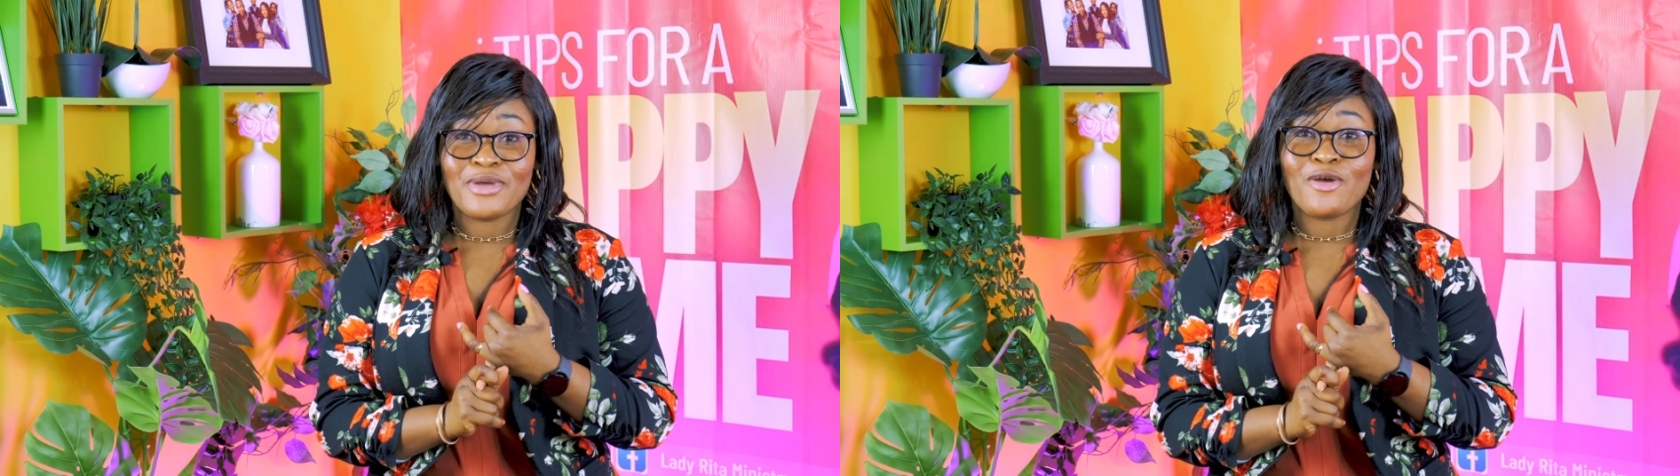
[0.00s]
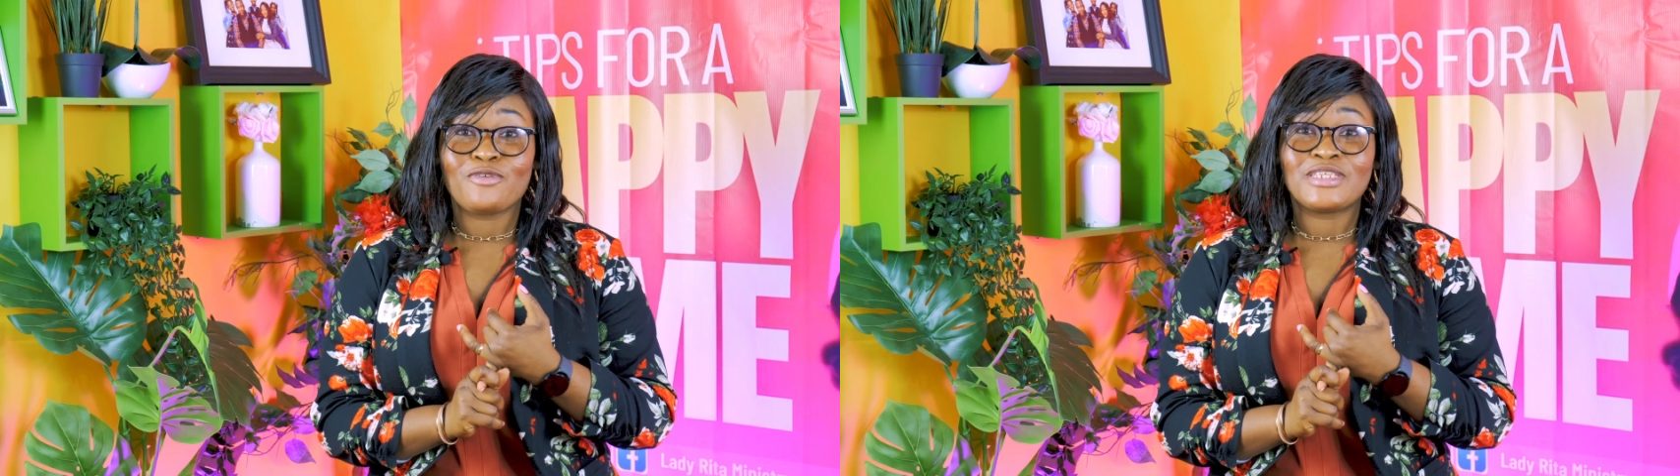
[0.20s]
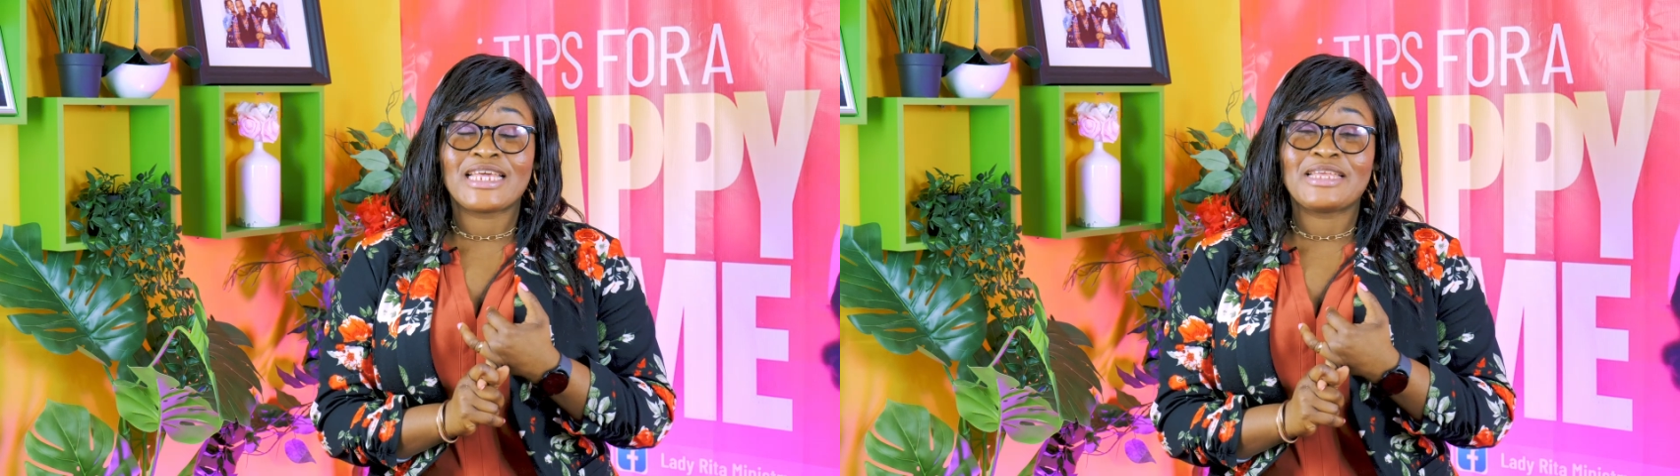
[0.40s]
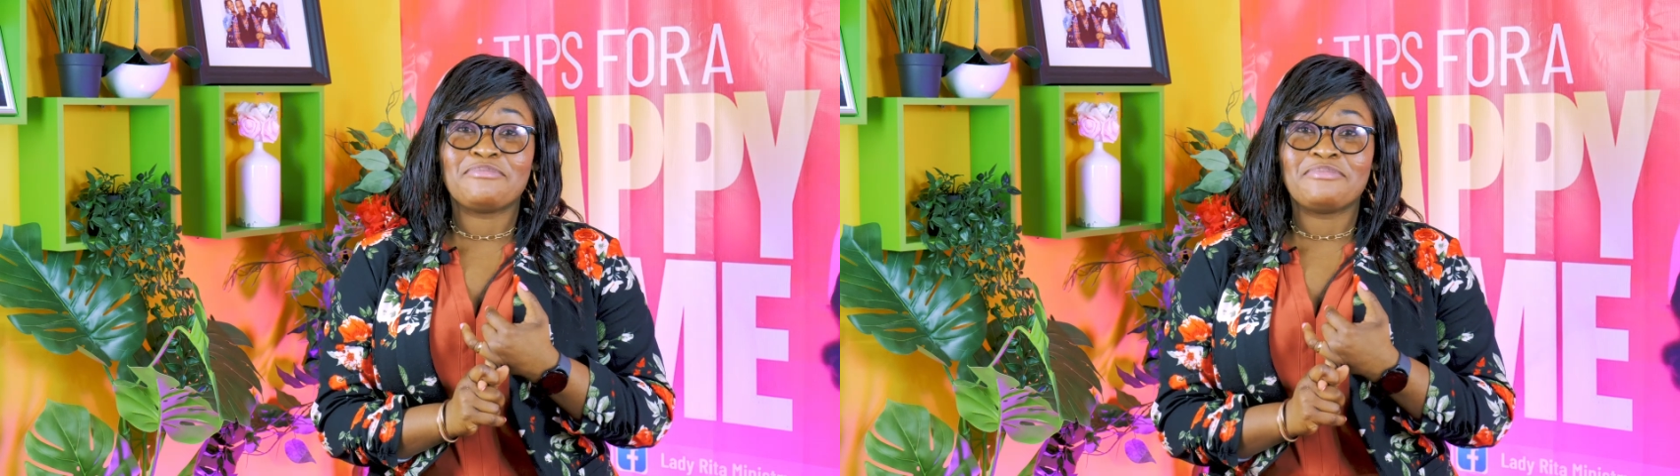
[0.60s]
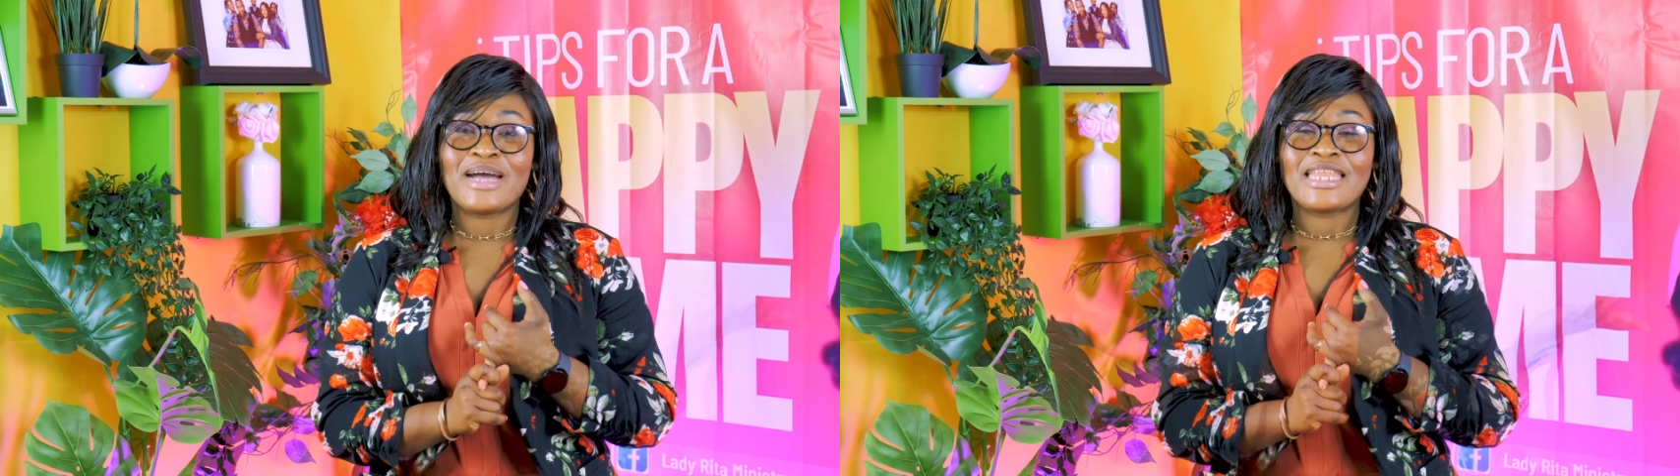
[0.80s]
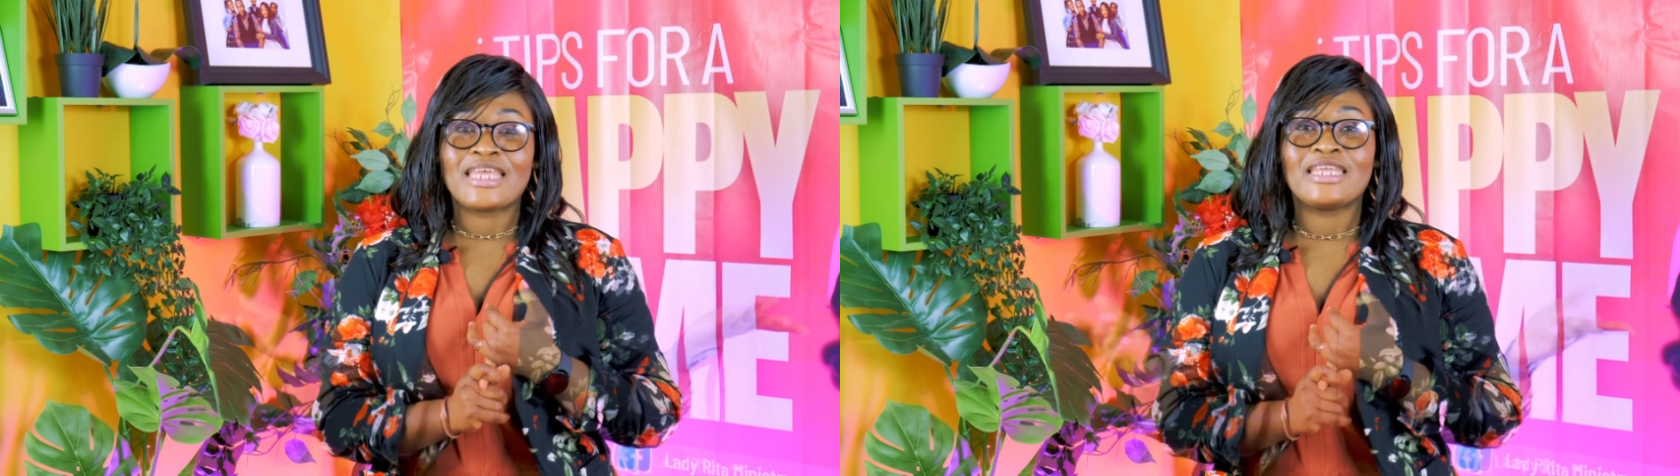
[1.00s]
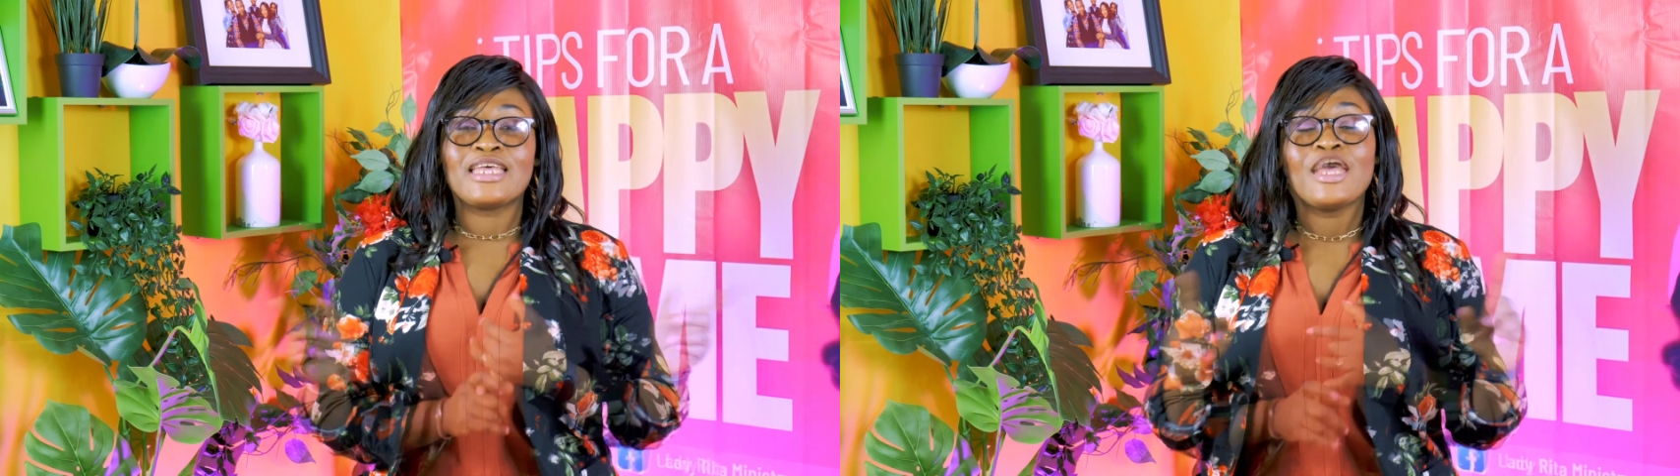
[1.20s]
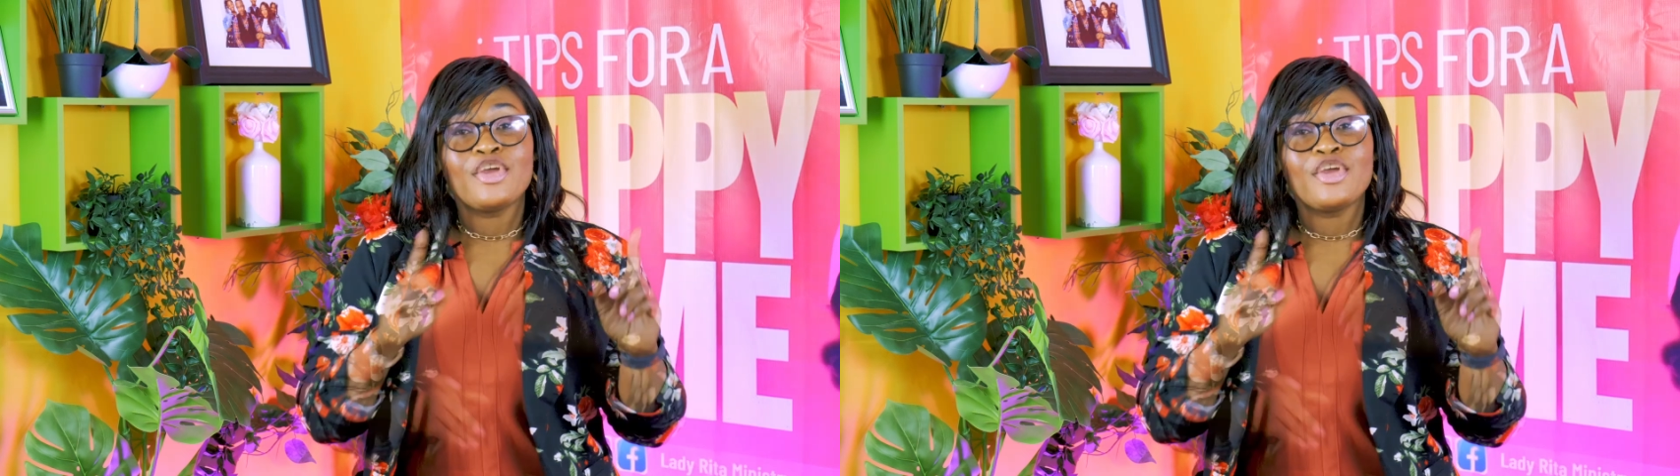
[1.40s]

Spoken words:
way of sending money.